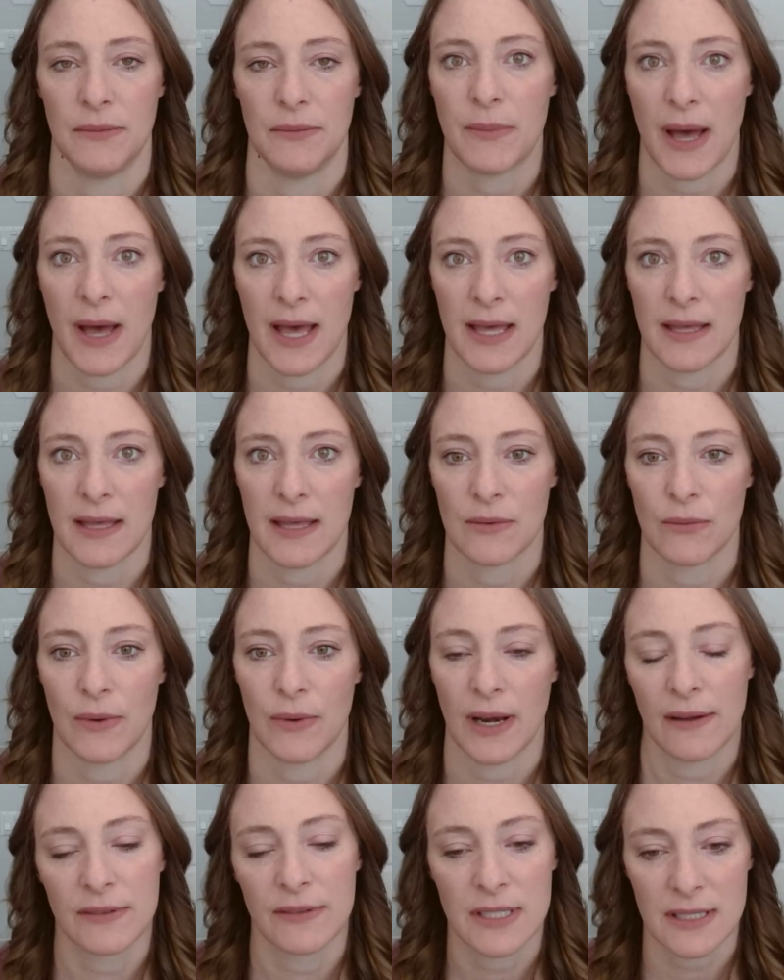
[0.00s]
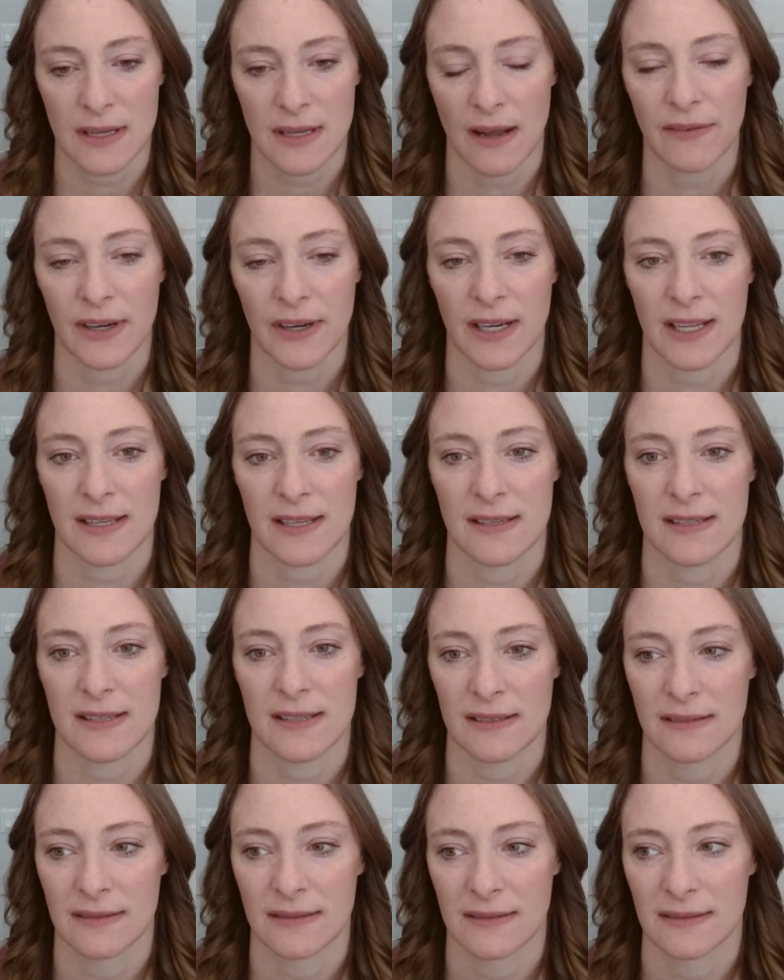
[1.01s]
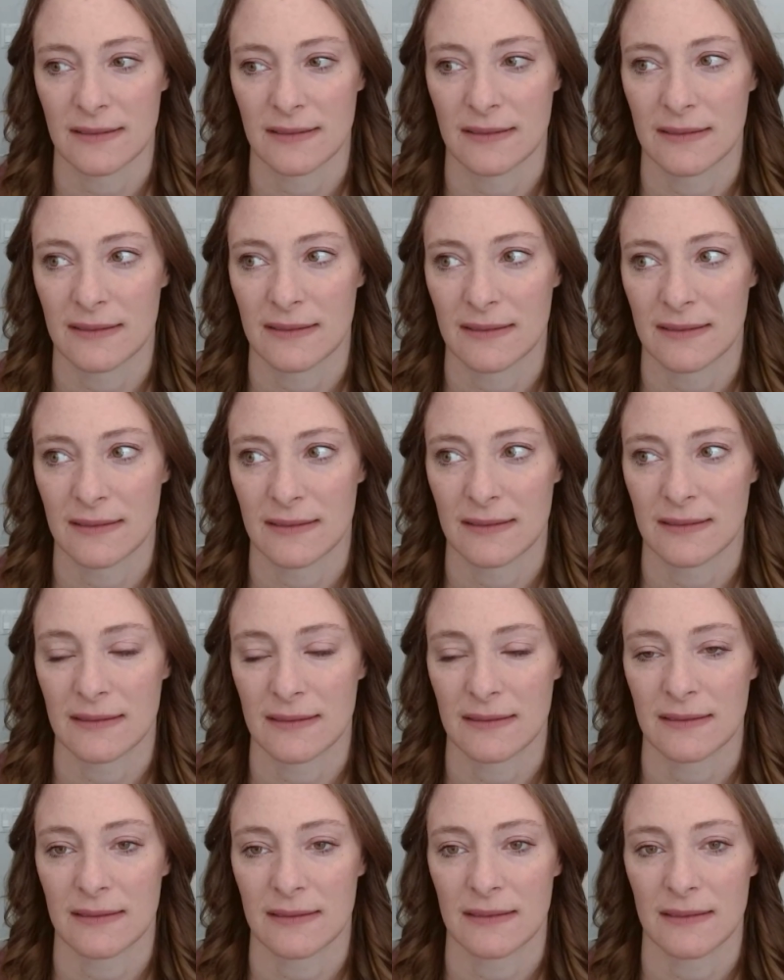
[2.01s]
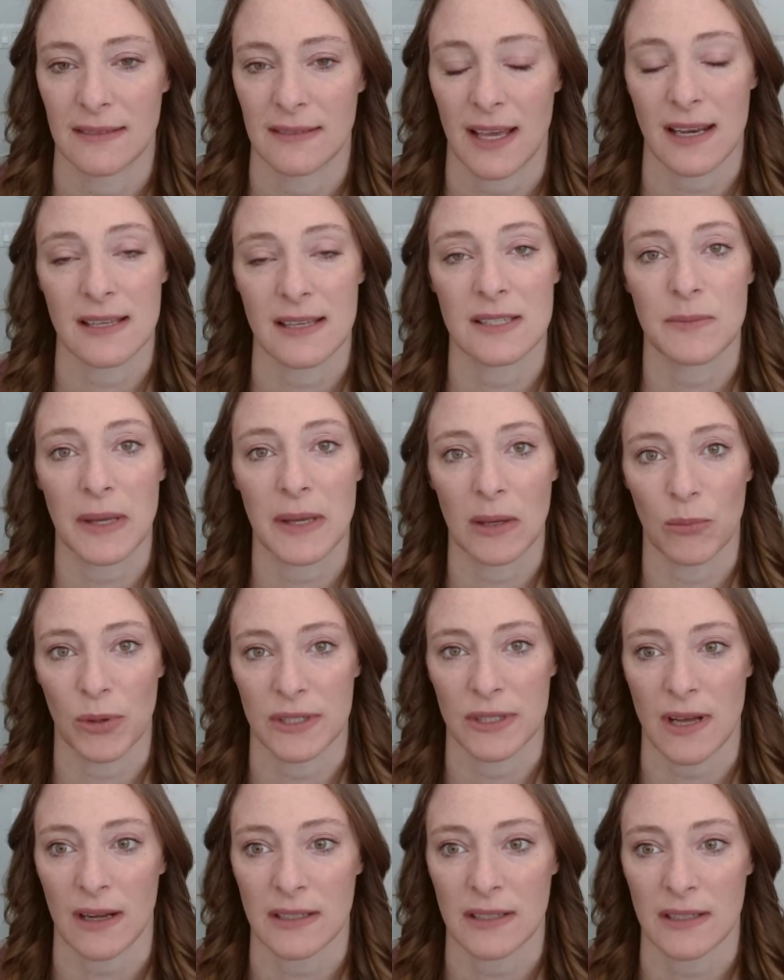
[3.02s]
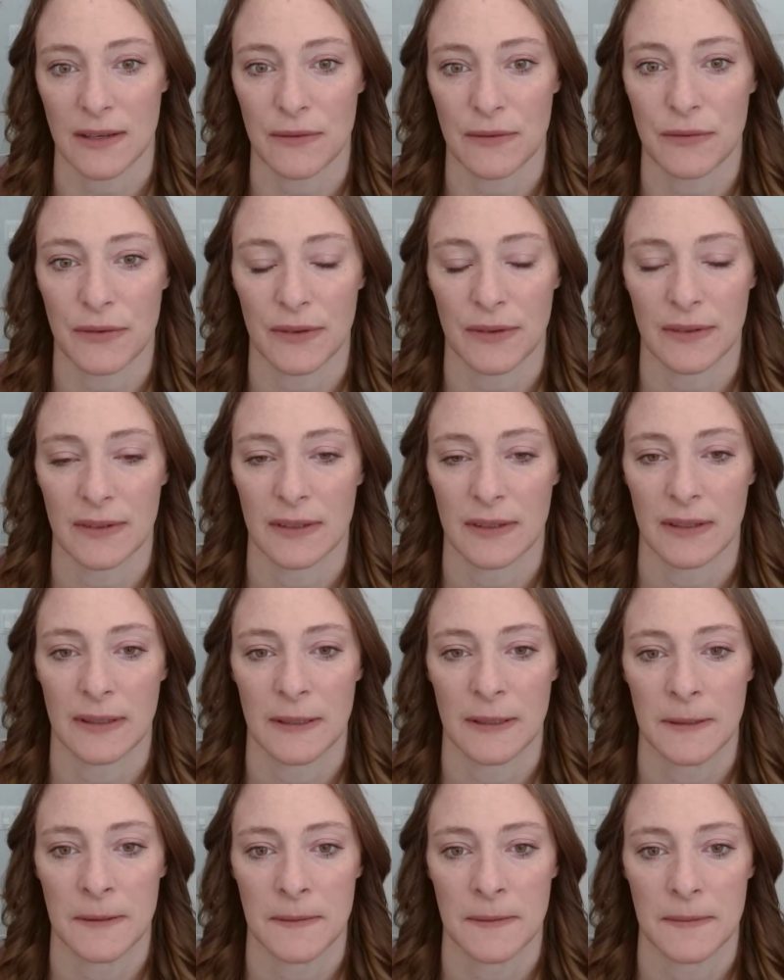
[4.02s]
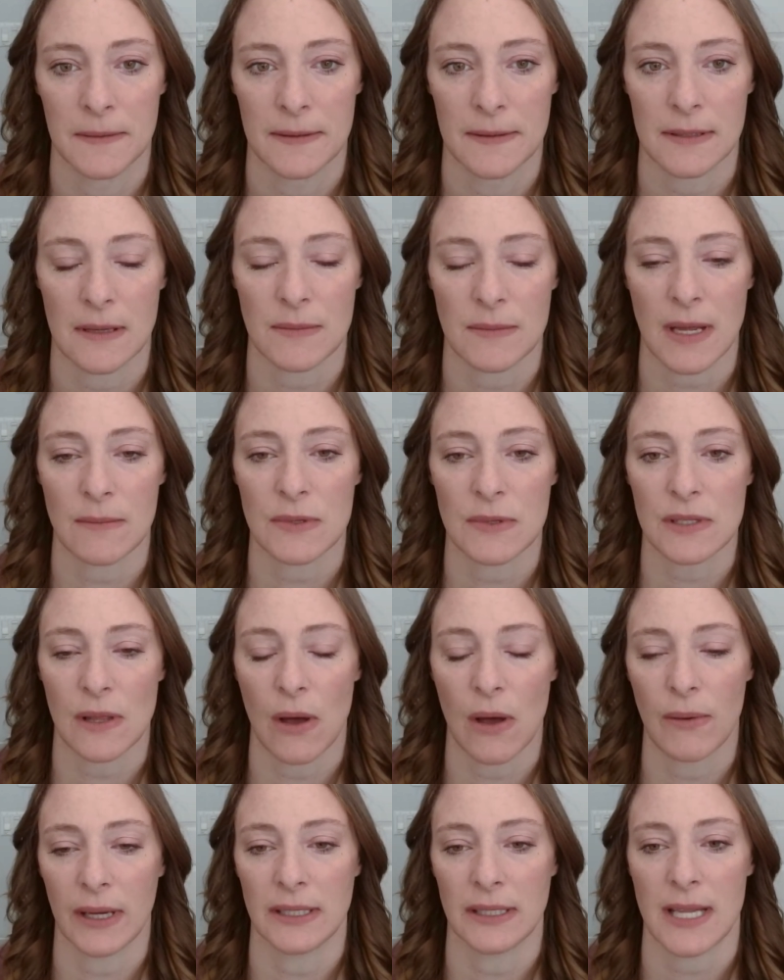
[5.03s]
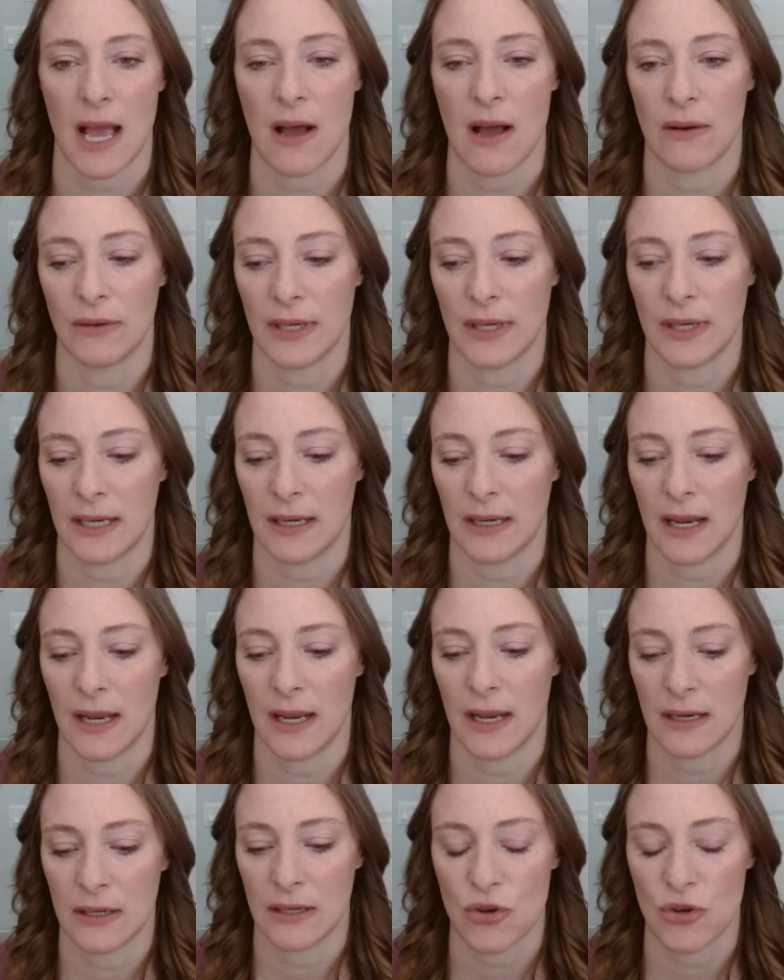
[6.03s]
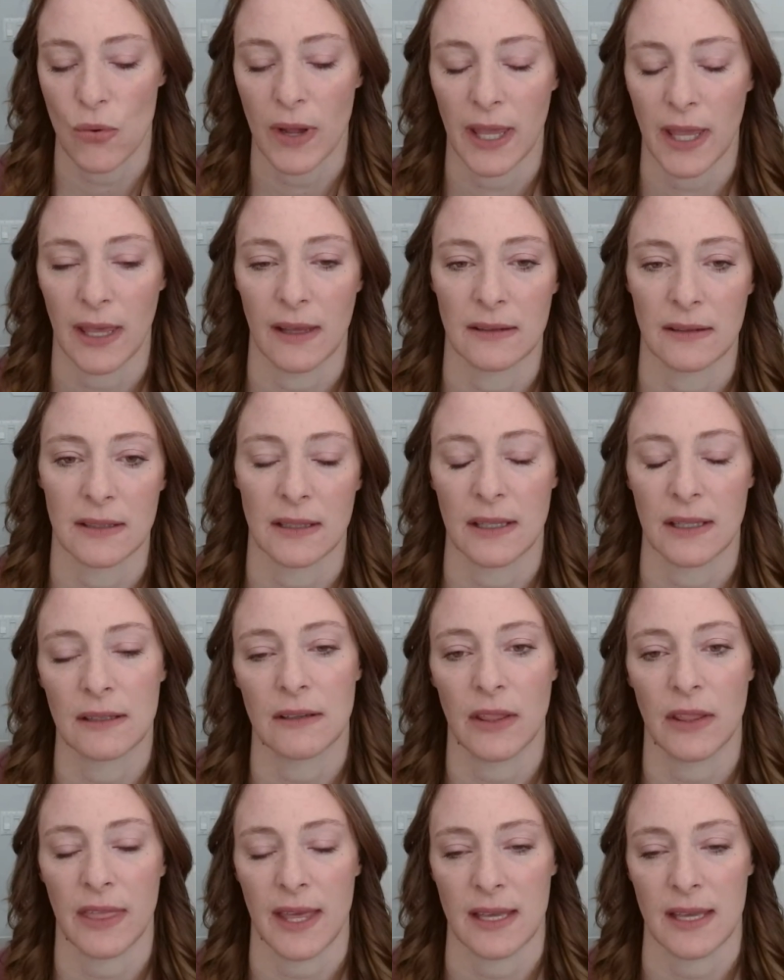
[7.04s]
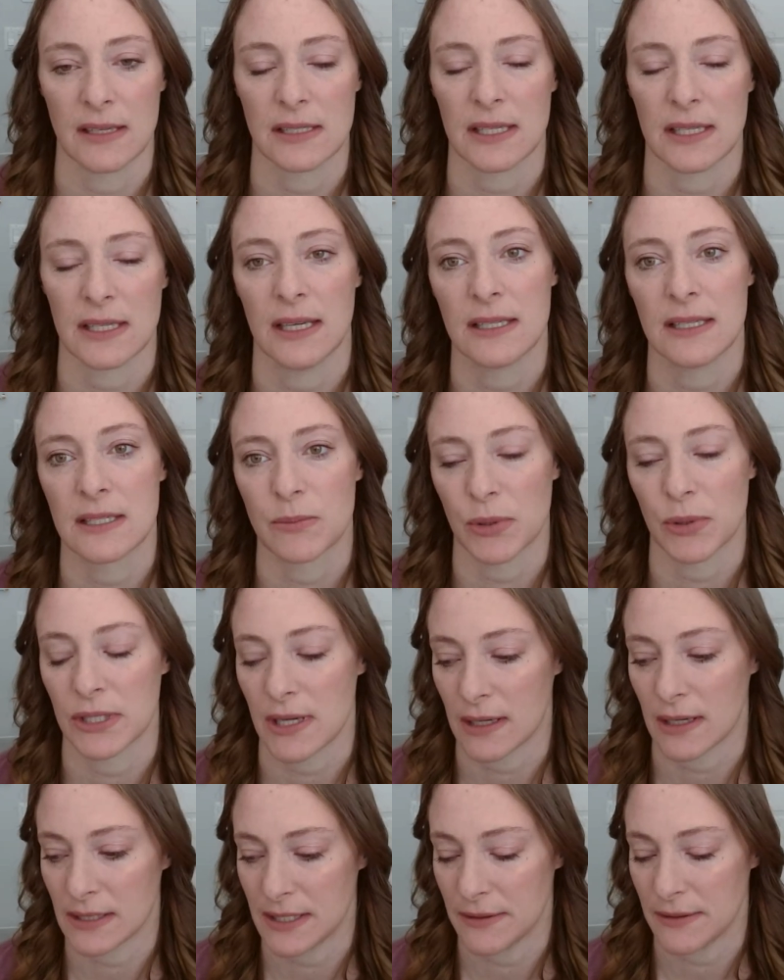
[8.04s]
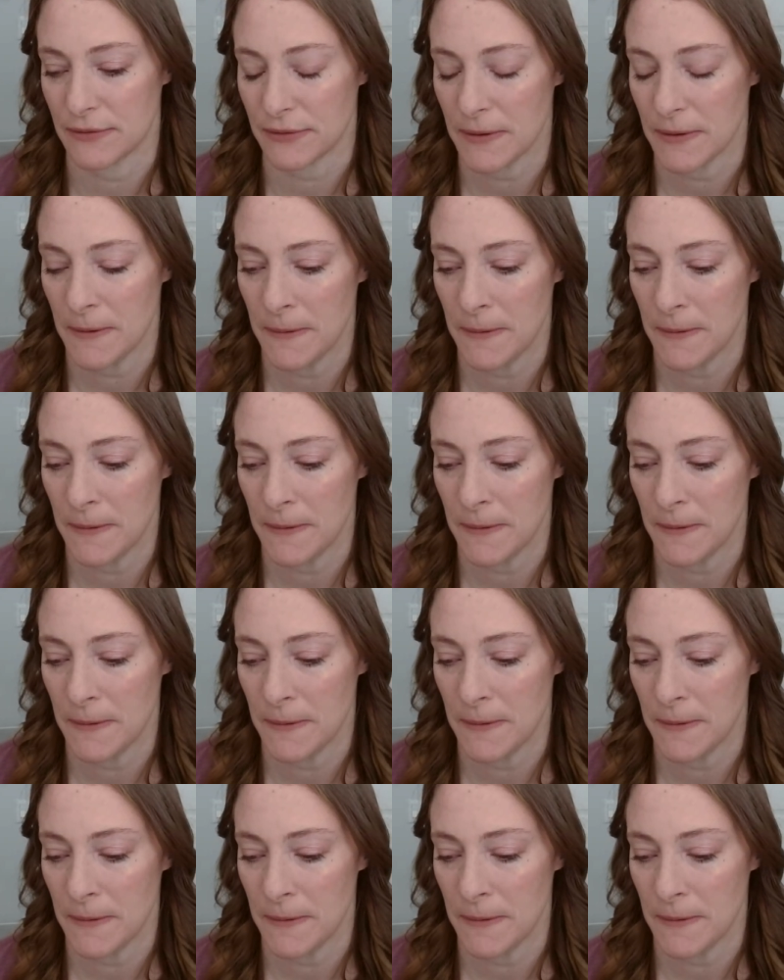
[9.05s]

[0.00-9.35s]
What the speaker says: But what I've discovered is that is being productive. Sometimes slowing down and enjoying the little things is productive.